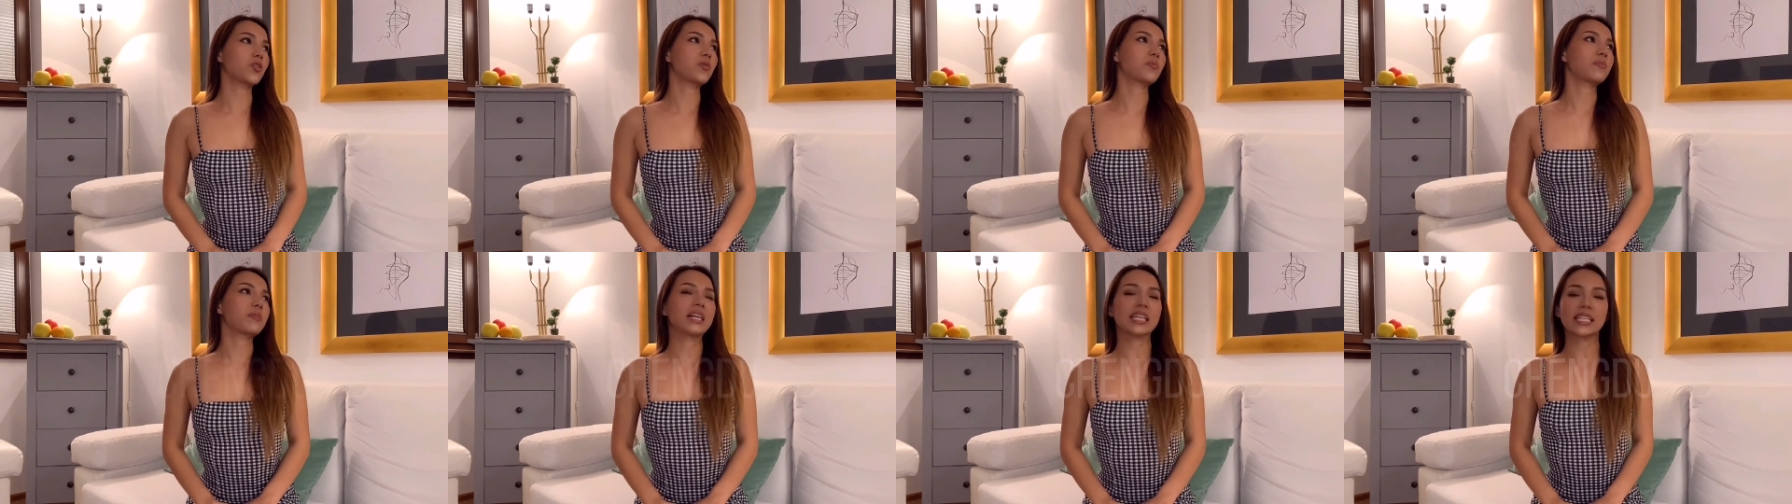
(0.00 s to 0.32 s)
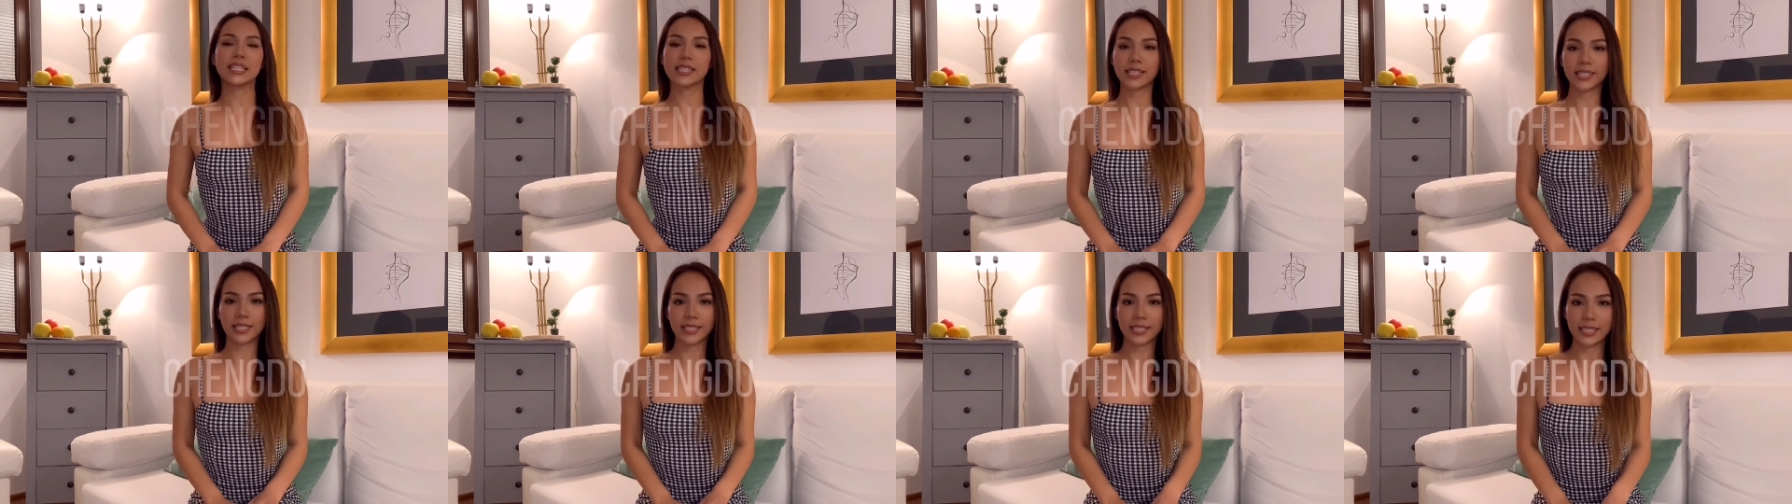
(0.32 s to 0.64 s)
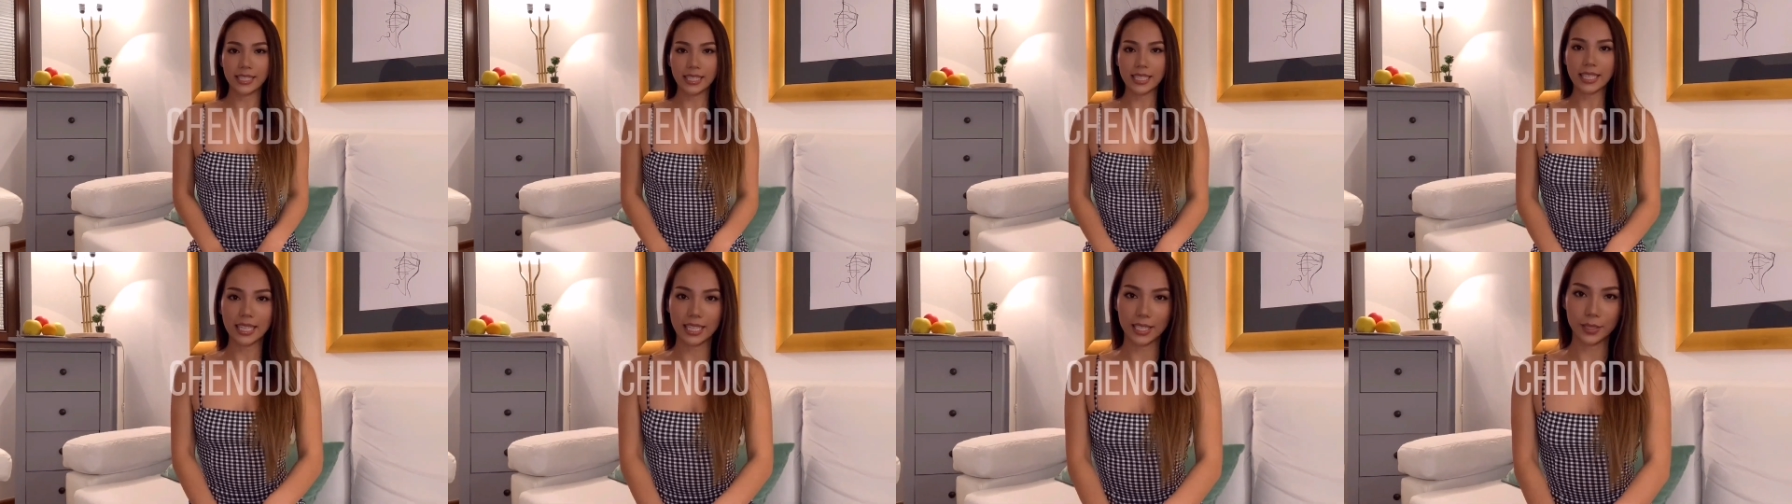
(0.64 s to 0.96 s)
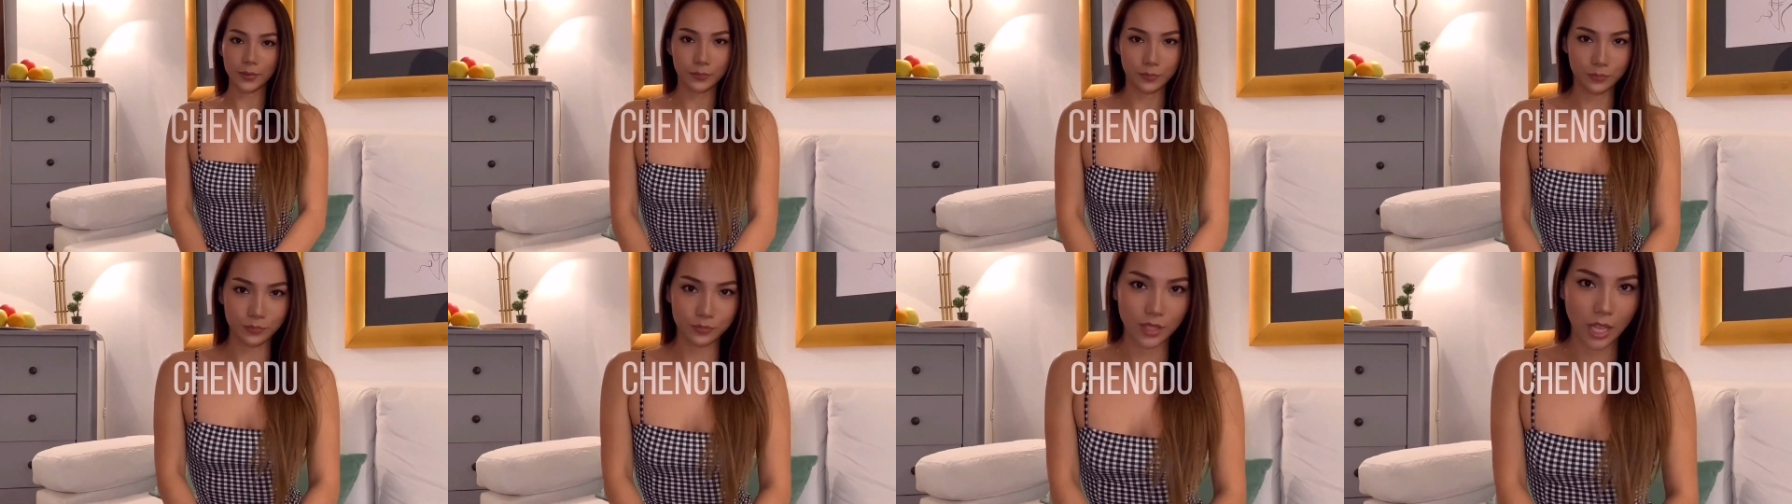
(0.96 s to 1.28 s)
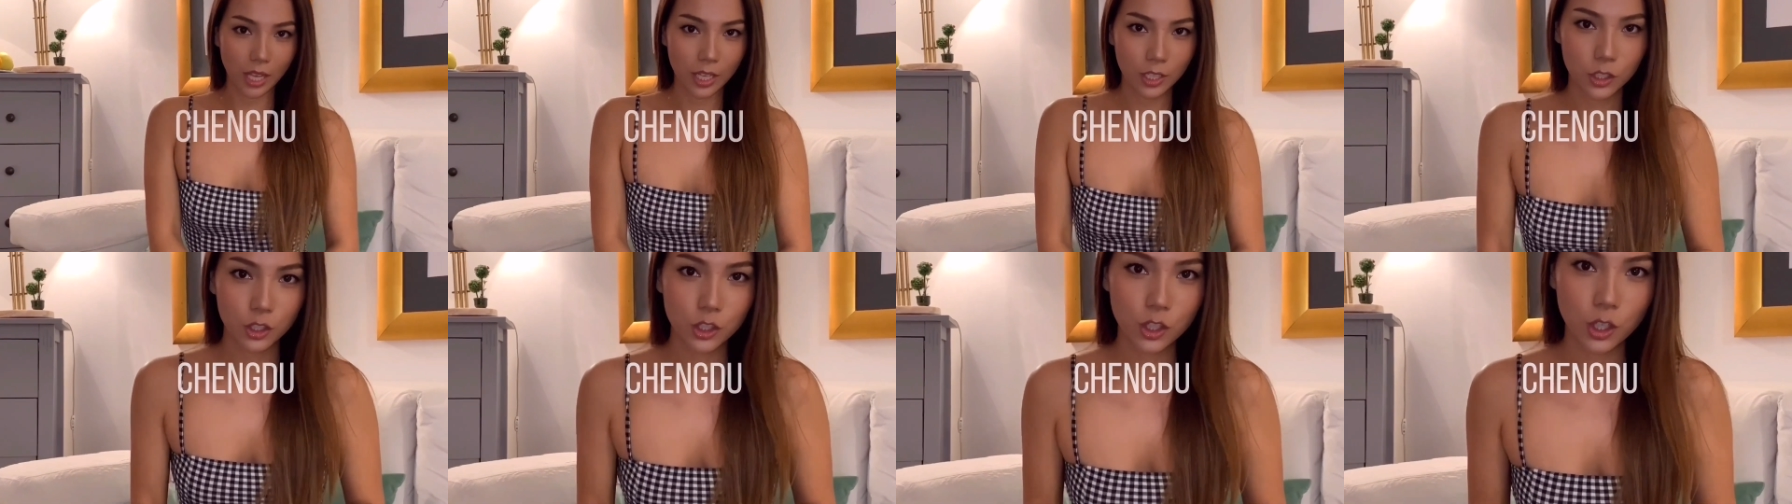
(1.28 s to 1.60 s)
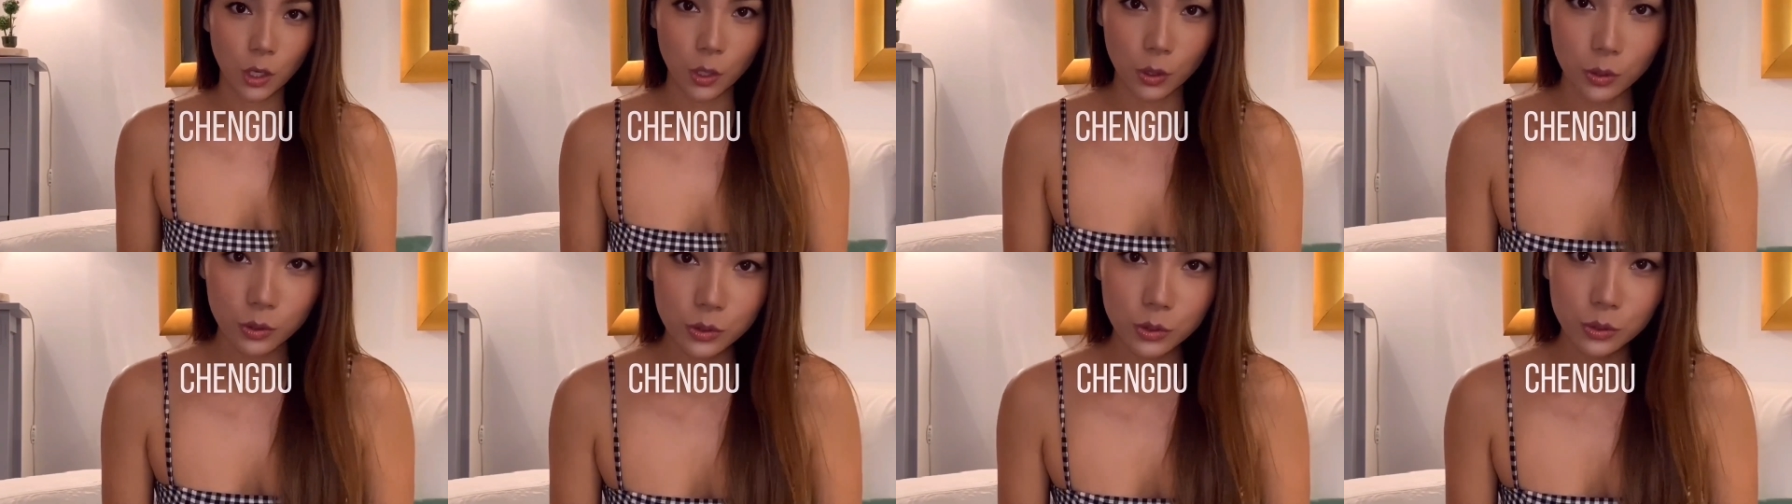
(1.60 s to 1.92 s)
my city,
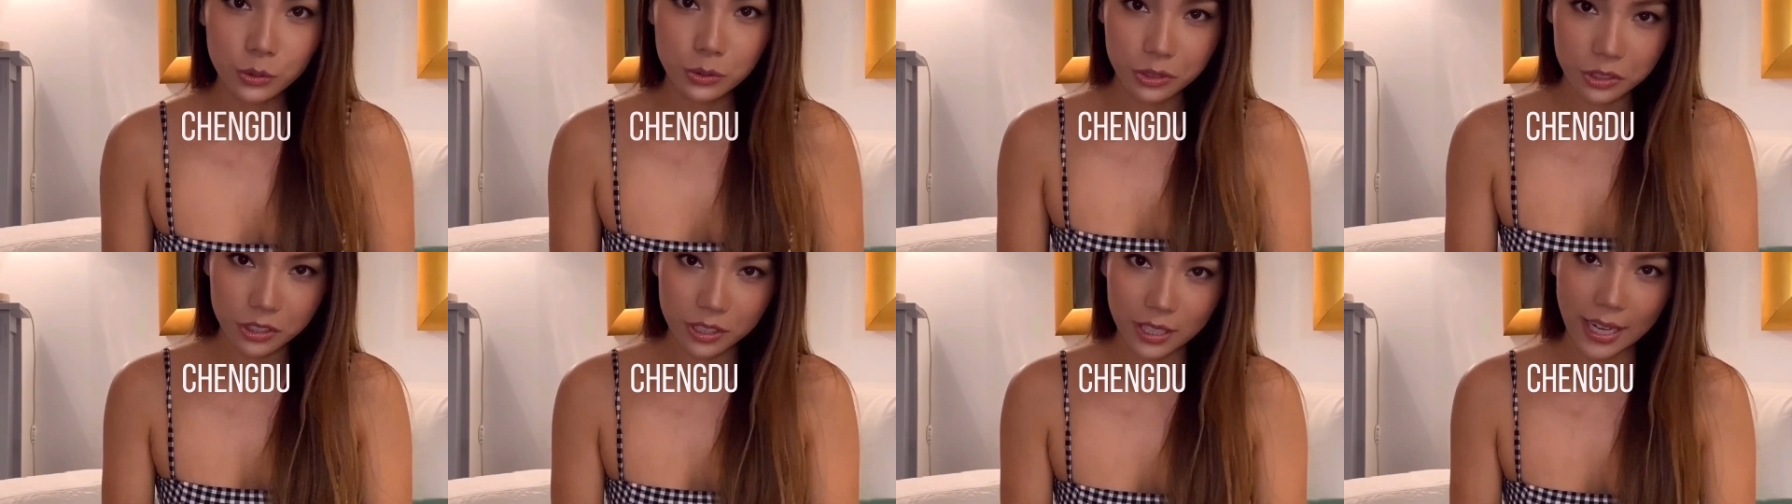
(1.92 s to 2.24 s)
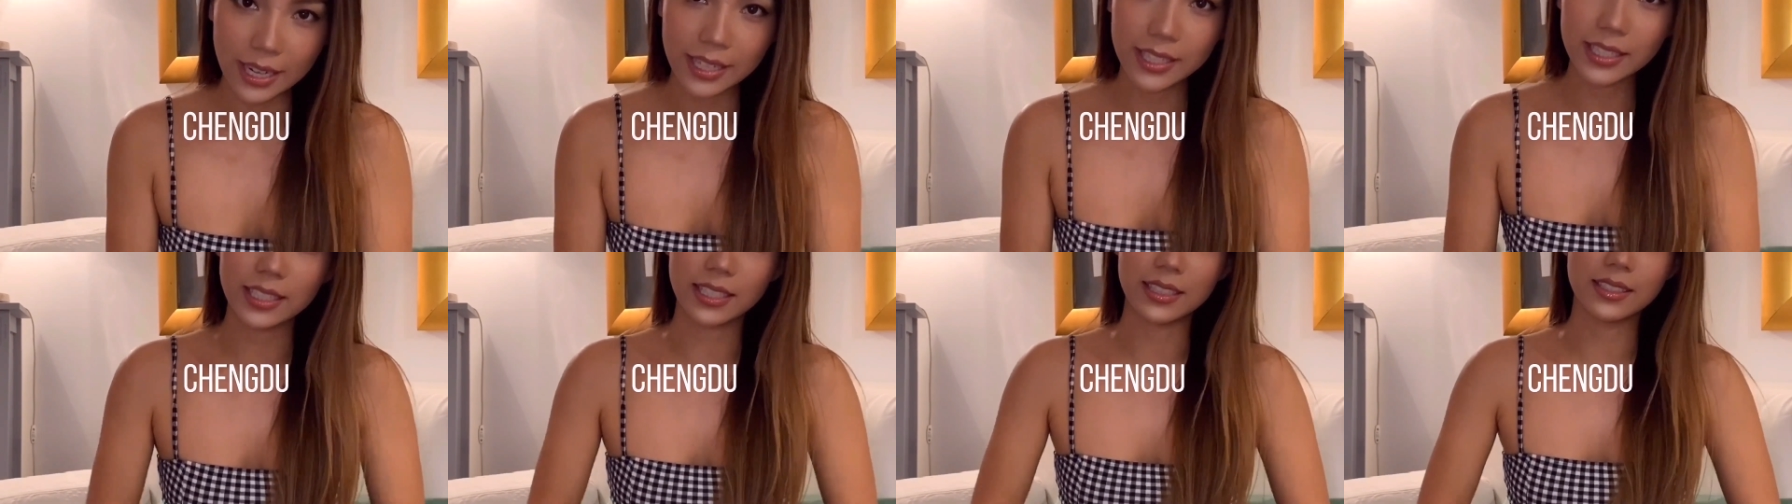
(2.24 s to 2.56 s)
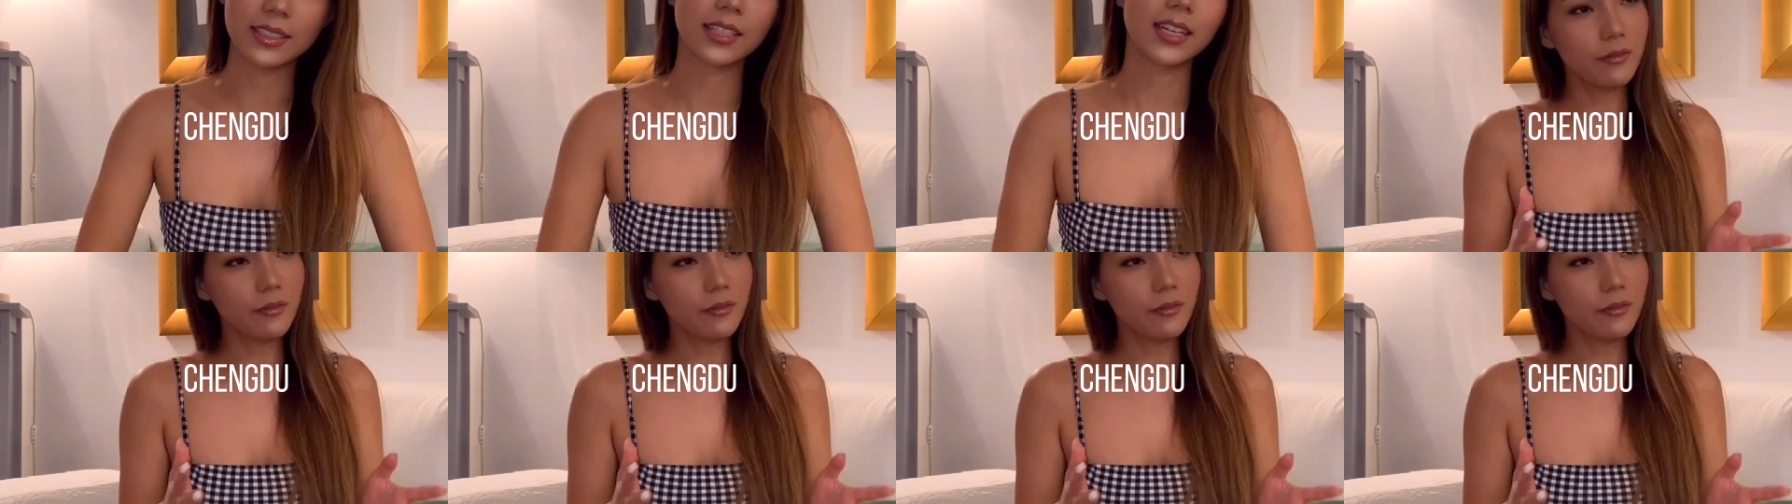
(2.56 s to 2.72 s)
Chengdu, China.